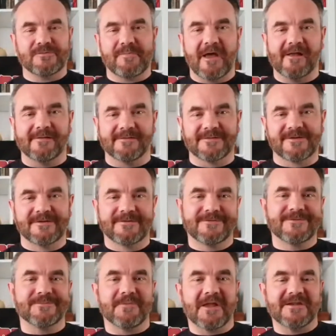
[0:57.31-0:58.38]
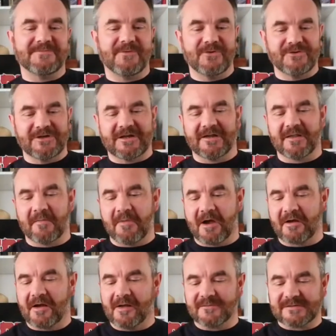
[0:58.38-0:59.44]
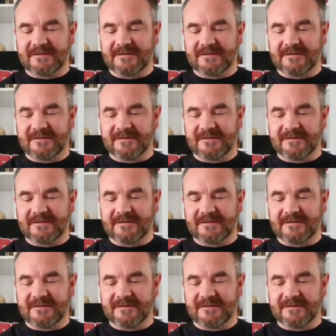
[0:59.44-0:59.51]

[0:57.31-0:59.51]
petals, some nice music in the background,